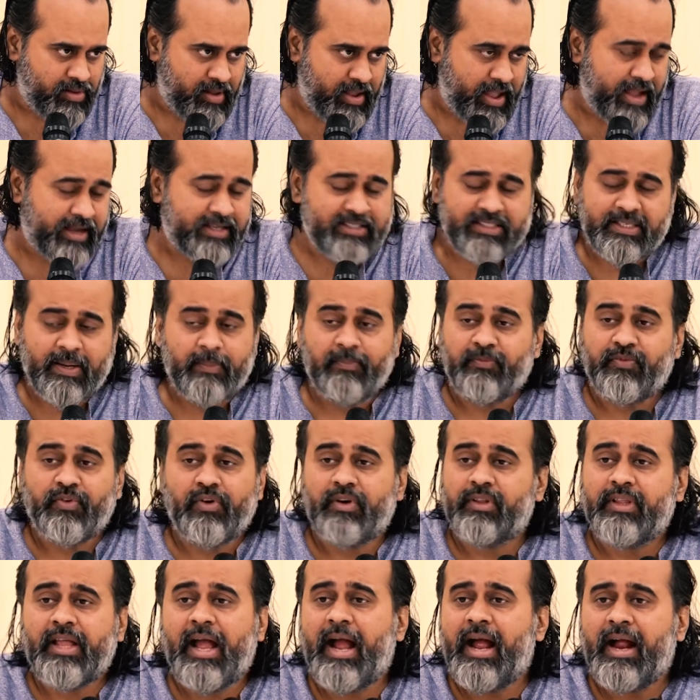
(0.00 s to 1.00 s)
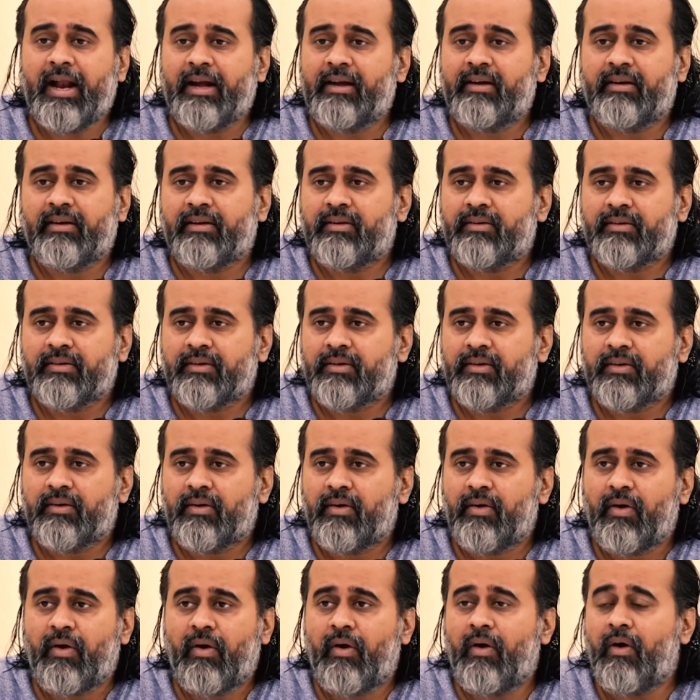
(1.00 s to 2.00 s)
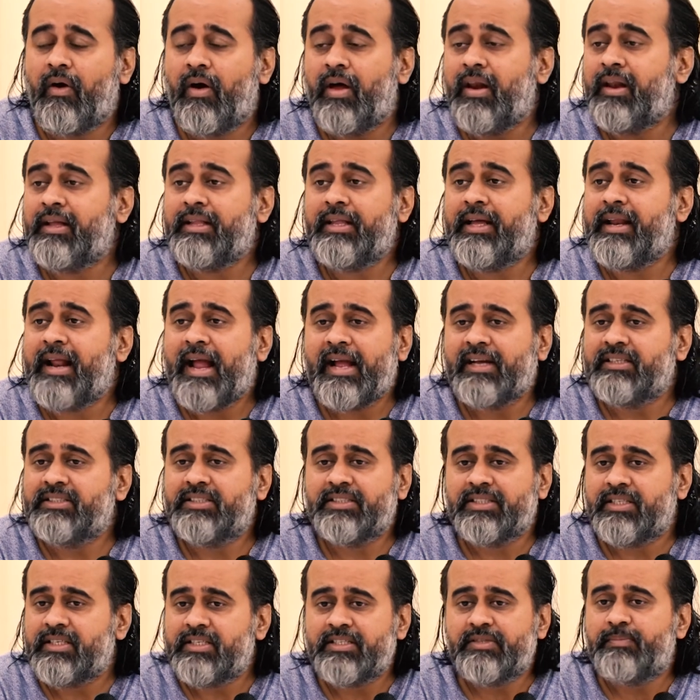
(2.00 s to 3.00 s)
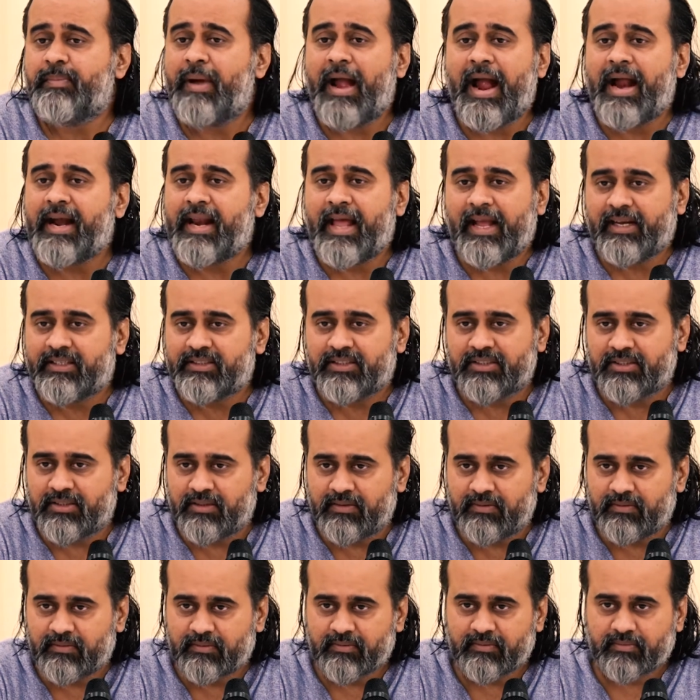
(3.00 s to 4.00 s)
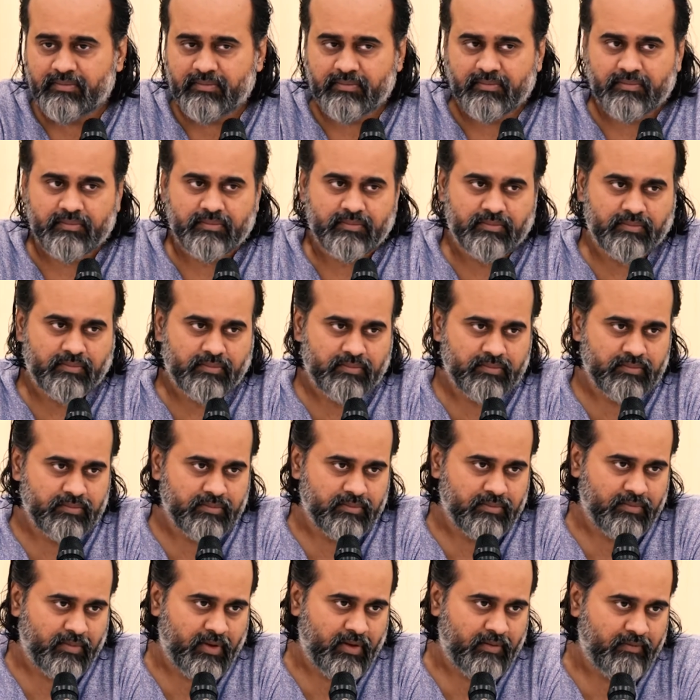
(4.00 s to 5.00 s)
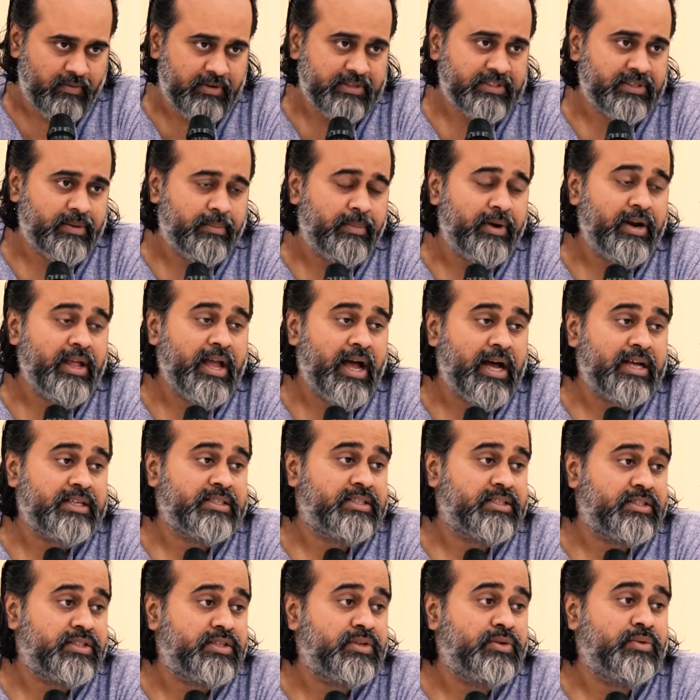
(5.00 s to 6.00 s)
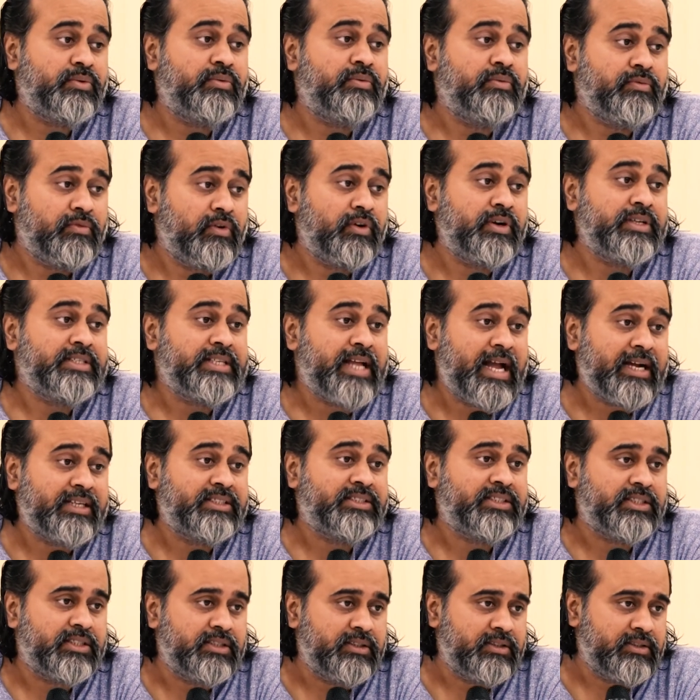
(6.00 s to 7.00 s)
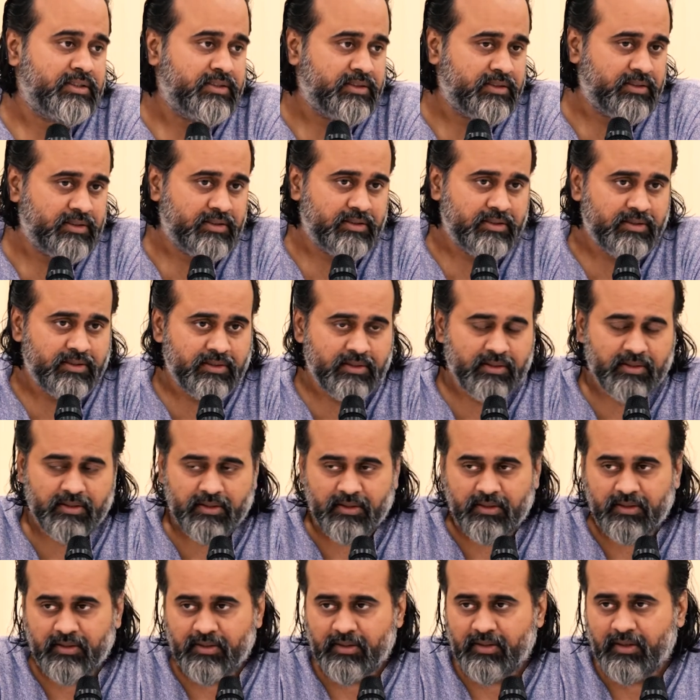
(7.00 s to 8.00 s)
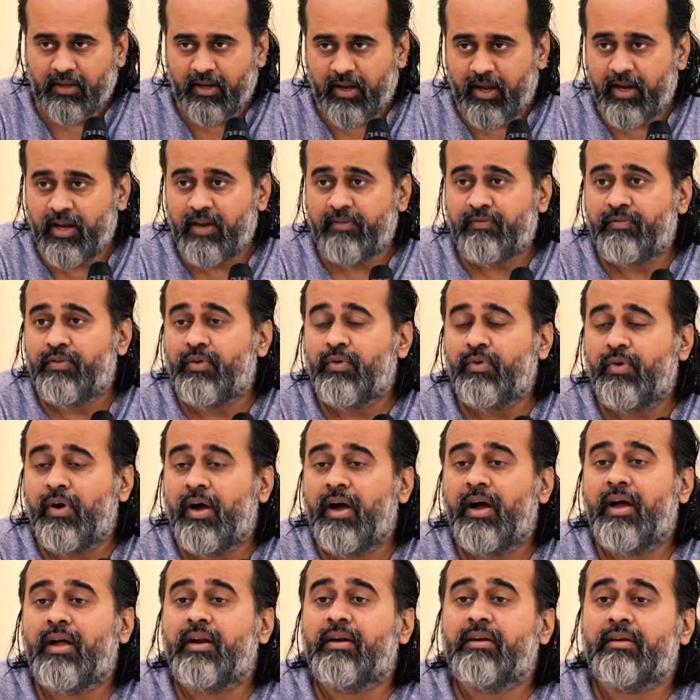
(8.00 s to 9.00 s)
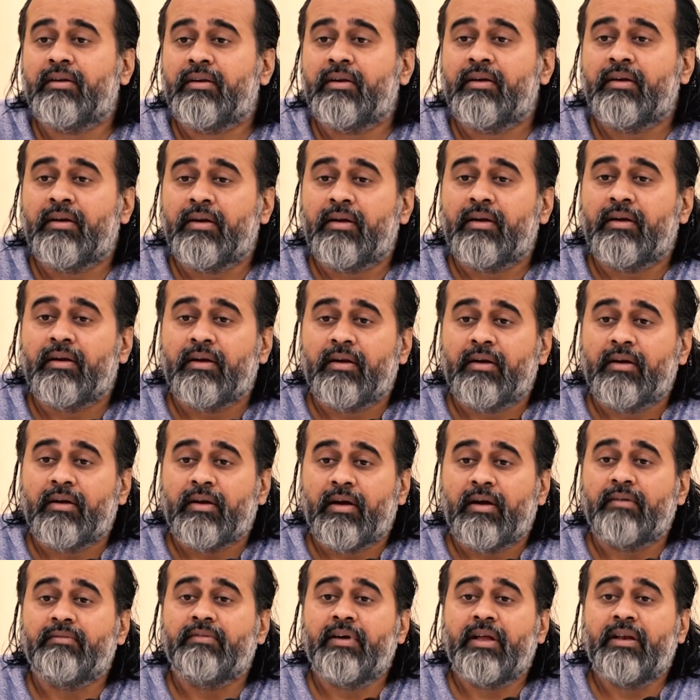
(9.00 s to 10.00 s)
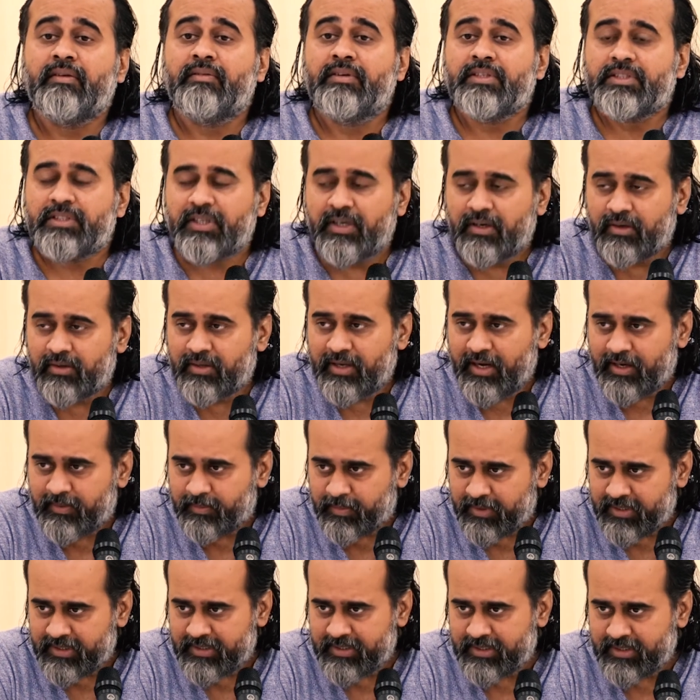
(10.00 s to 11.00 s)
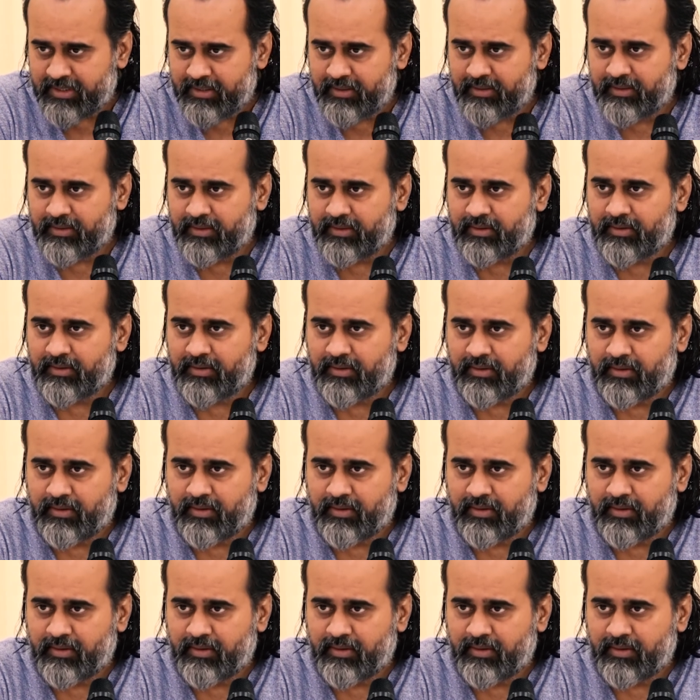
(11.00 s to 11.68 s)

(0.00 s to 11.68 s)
Except for that, all other action is bad action. When somebody asks you, what is action? And if you are a well wisher to that person,